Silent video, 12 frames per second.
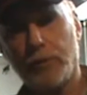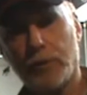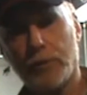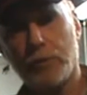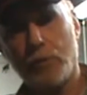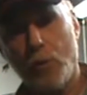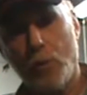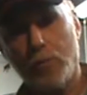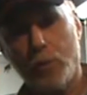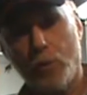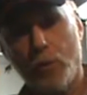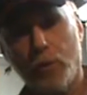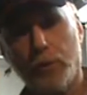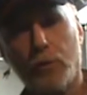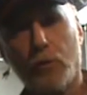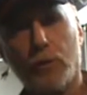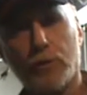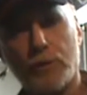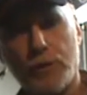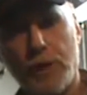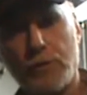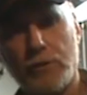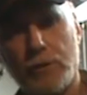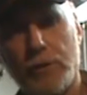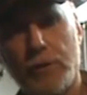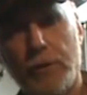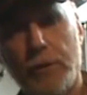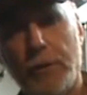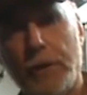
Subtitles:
the control board or the sensor.